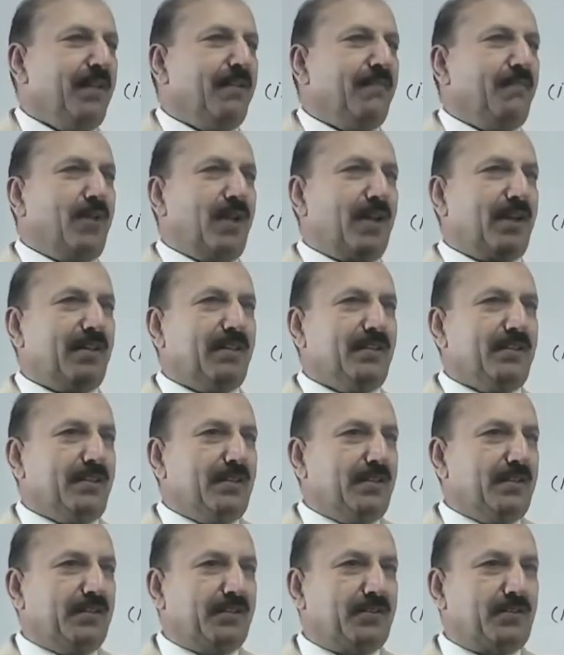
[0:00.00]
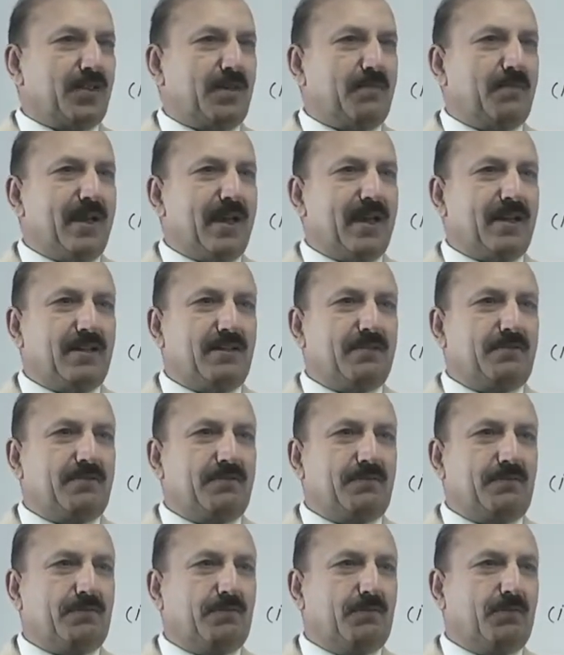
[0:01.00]
Well, in some
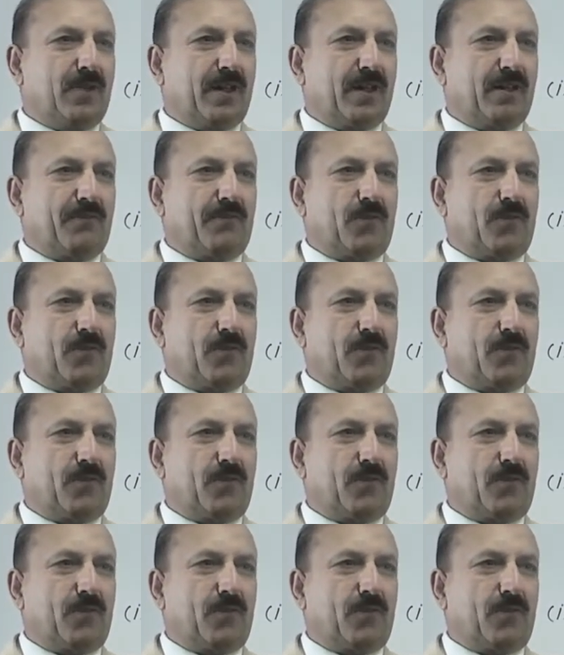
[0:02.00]
angles, angle